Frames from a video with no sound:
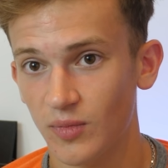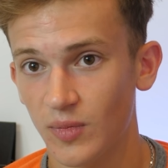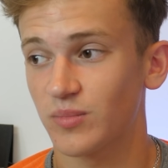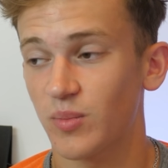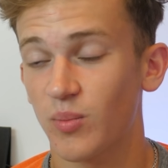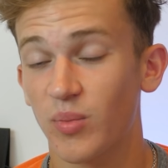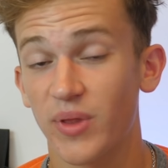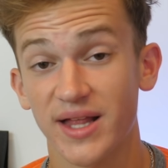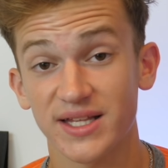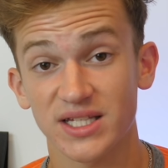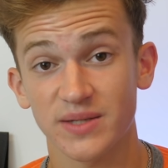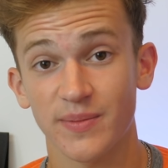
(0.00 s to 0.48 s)

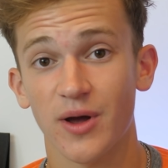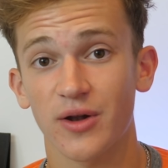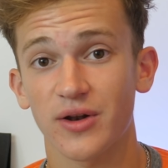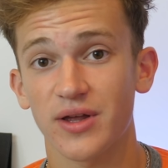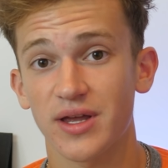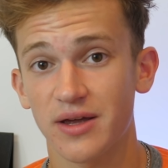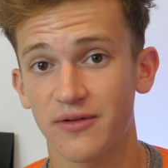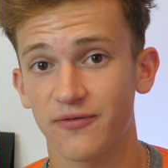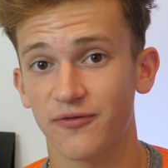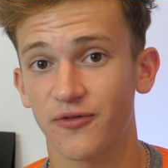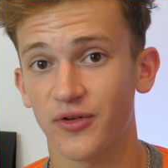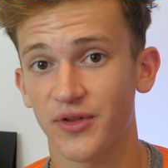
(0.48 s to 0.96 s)
But that's about
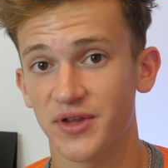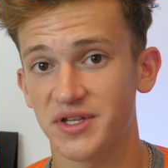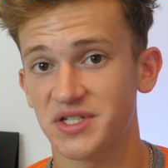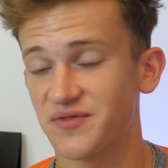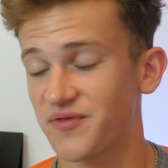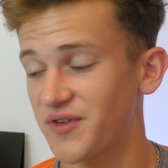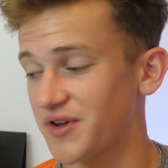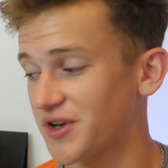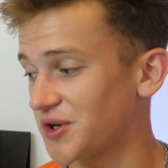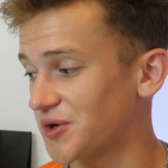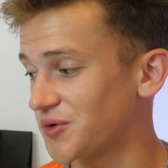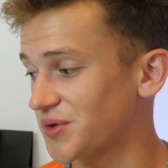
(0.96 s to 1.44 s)
it for this
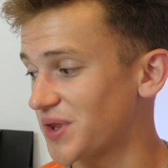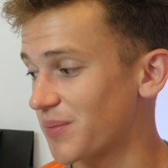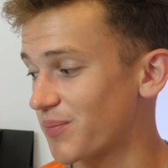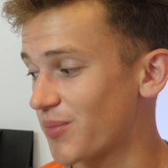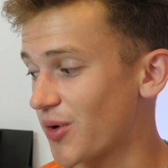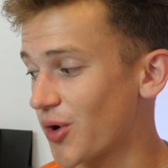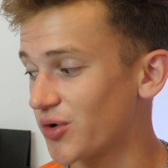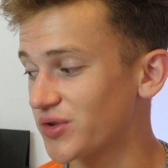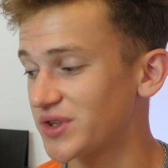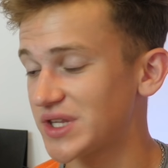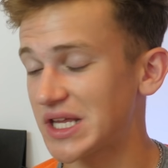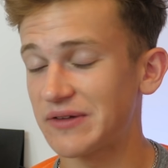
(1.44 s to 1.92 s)
video. They
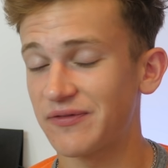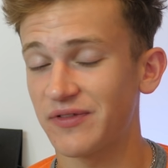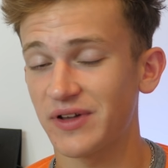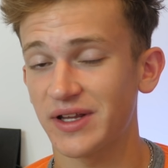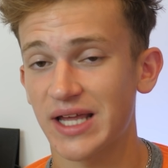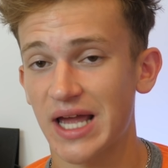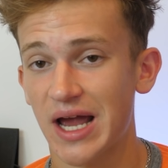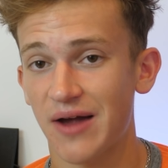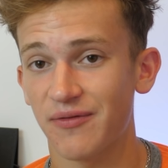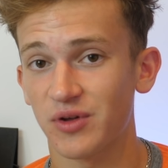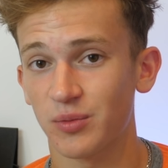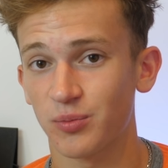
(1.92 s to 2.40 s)
both
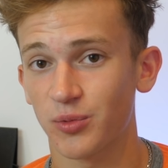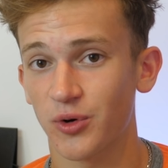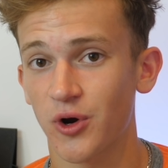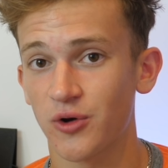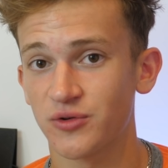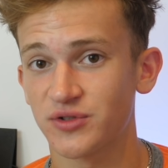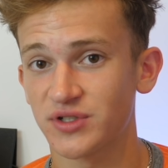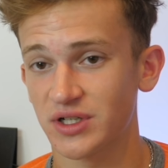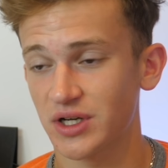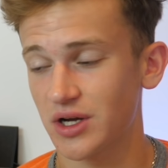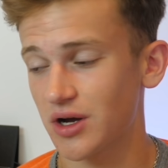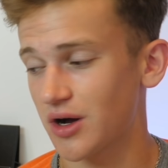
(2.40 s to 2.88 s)
definitely have their
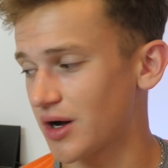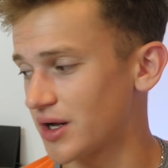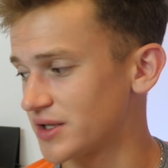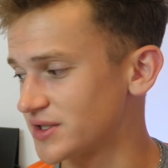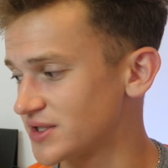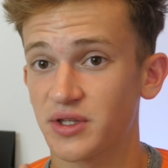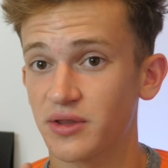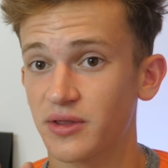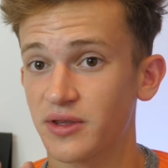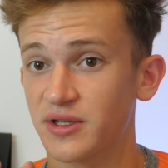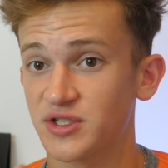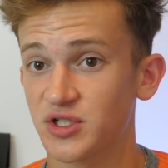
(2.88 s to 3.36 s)
pros and
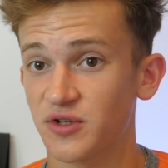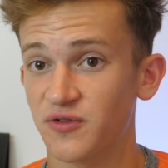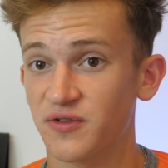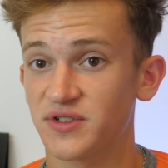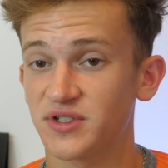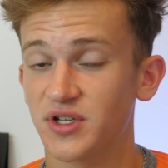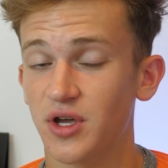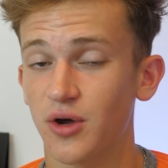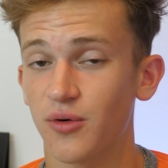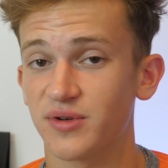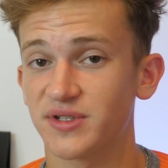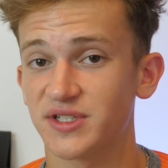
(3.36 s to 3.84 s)
cons. The
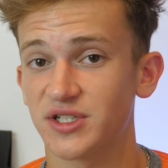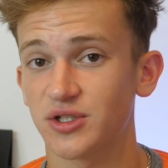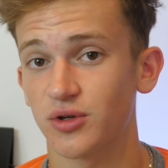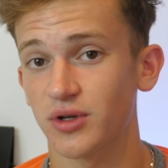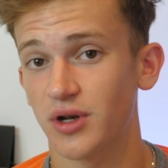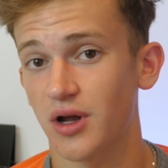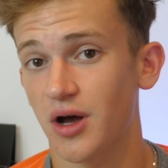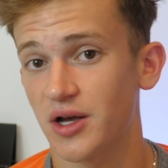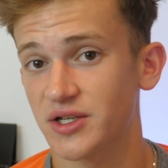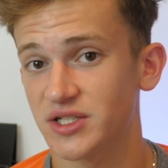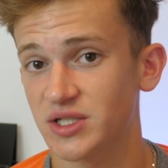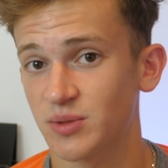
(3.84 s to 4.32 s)
Surface Go is still
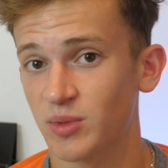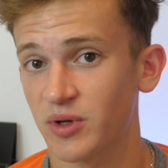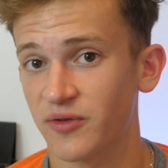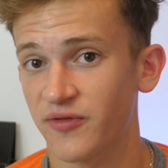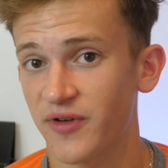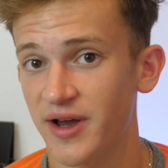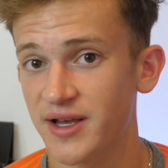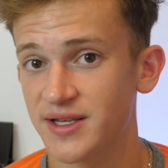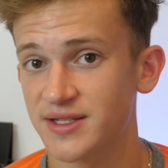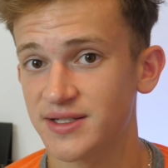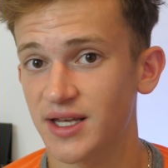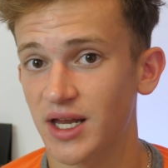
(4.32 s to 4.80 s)
an awesome
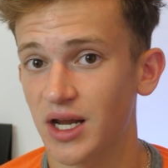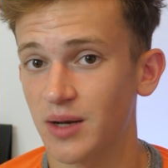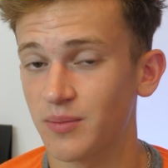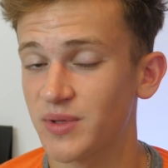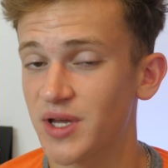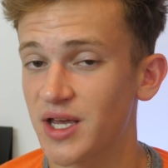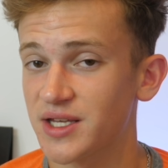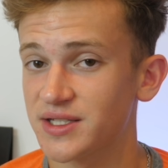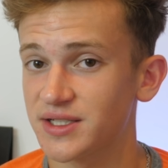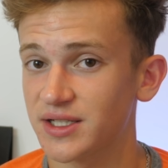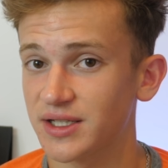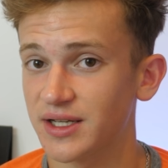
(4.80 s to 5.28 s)
device that I'm
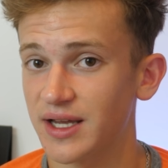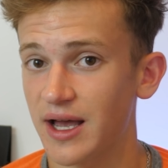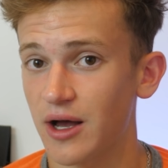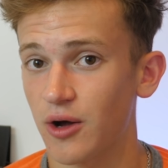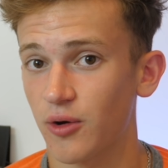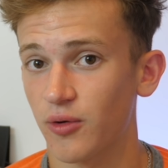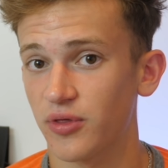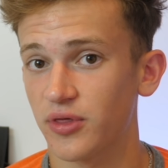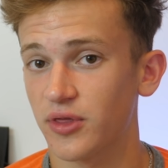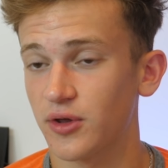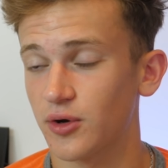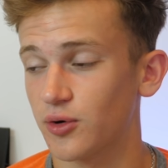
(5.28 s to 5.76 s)
testing
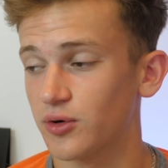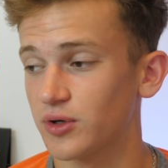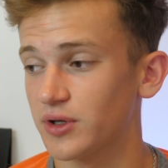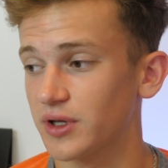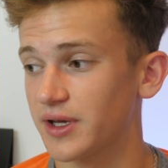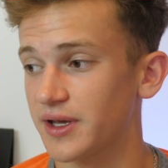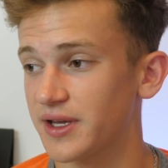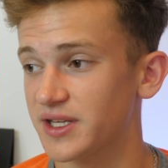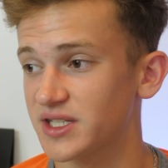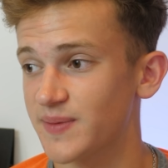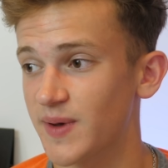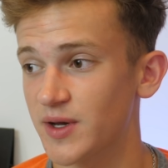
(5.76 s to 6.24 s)
out
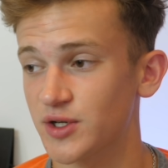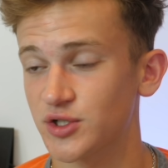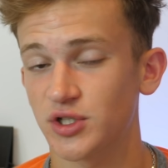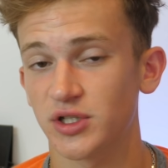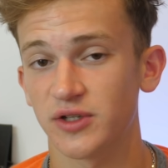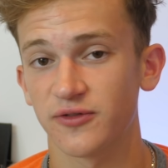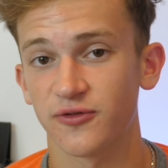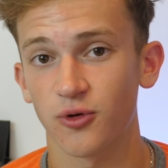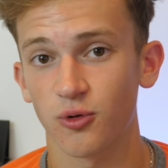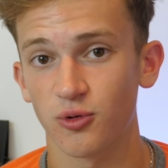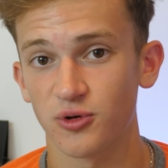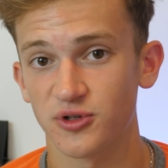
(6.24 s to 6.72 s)
thoroughly,
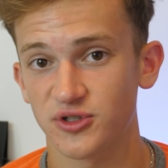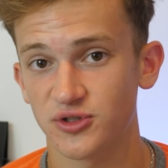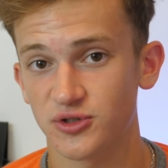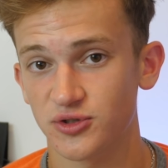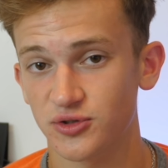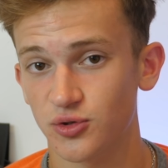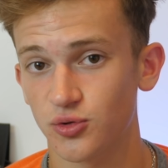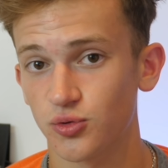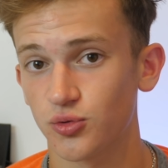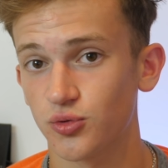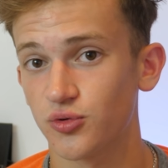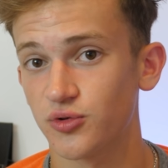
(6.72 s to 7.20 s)
especially for
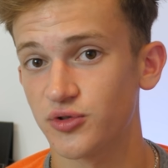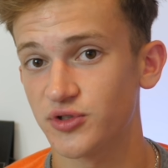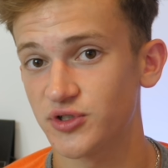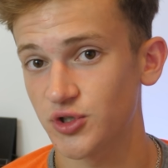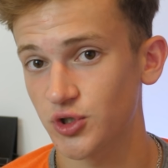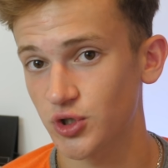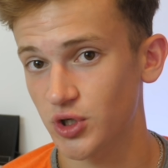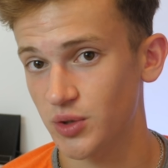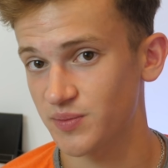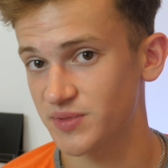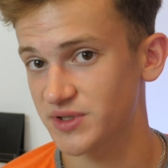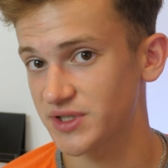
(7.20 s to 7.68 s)
school
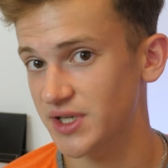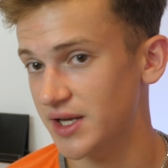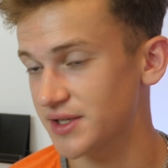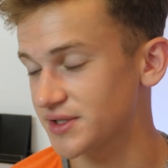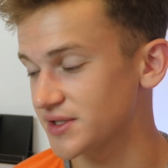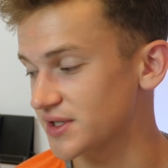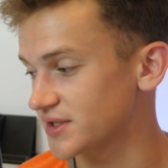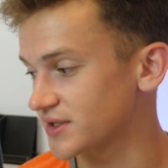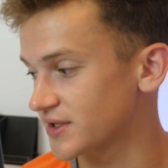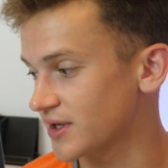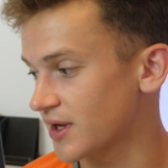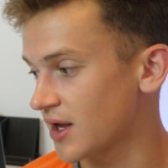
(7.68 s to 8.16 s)

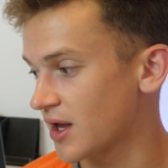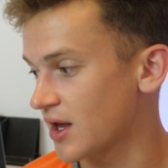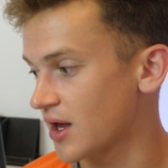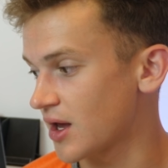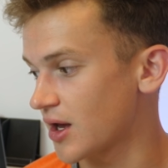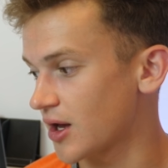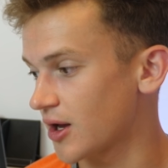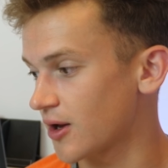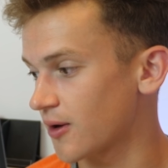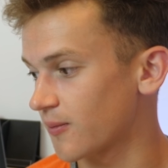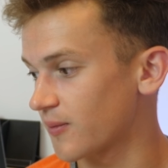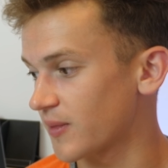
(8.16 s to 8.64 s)
circumstances,
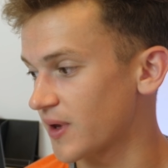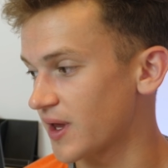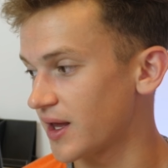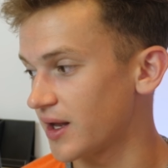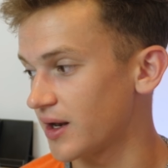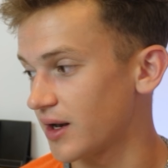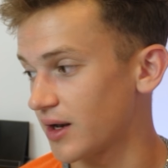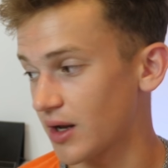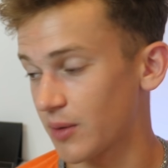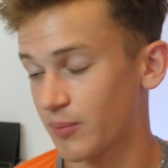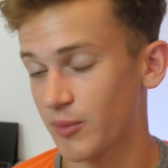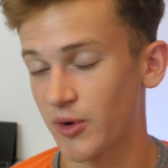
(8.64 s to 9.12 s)

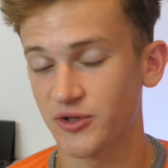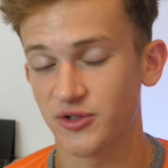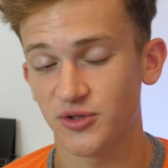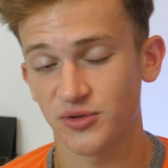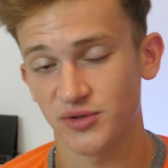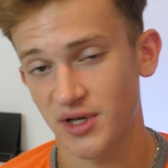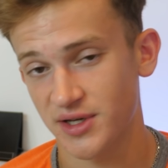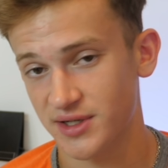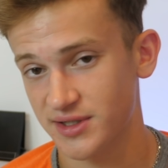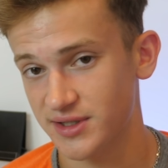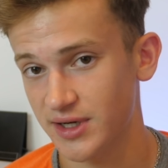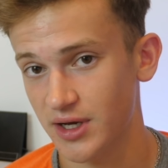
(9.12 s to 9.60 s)
and I'm also
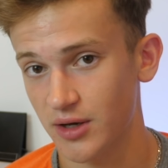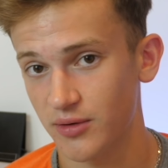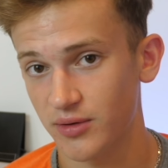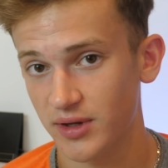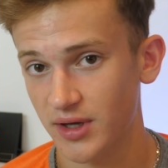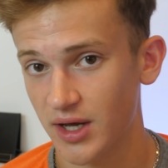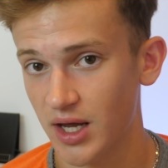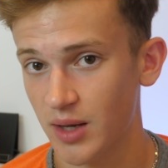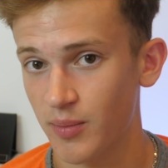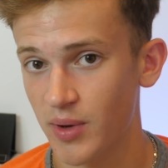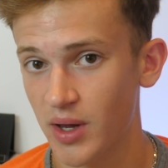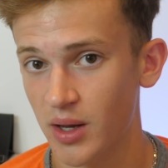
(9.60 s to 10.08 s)
testing out
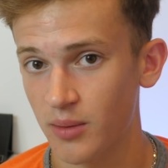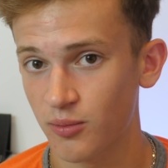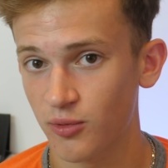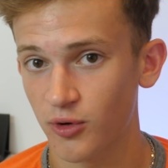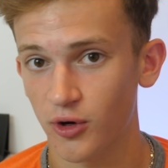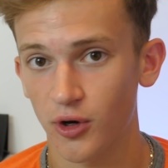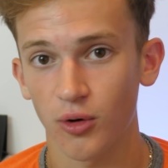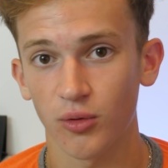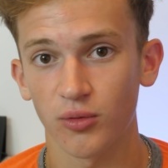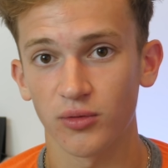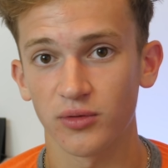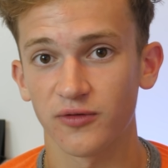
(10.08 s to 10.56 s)
the iPad
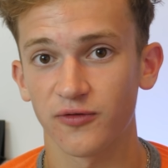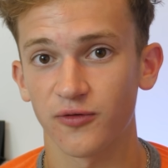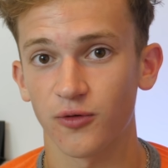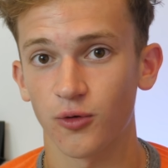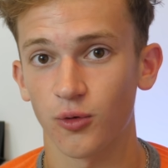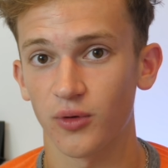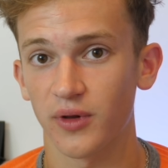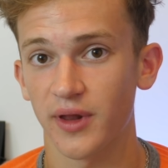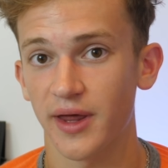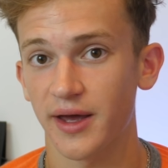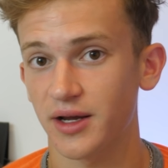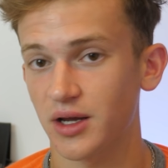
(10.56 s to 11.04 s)
Pro
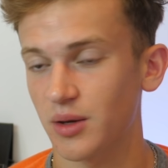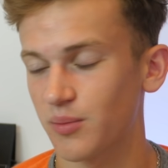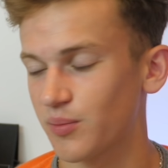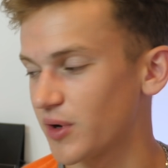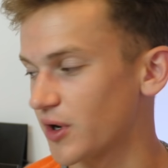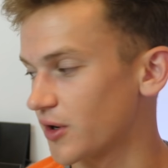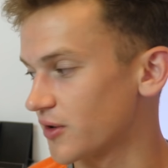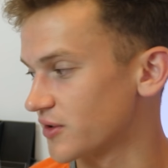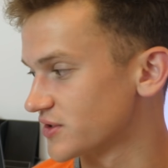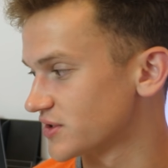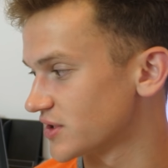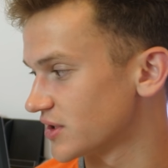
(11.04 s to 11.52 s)
for that
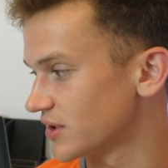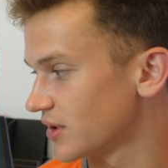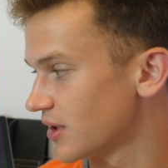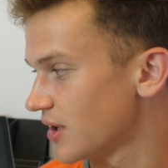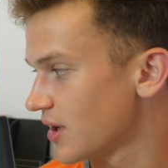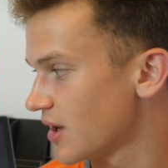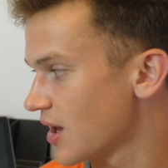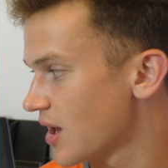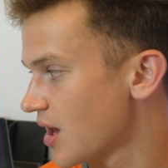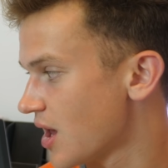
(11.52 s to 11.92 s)
comparison.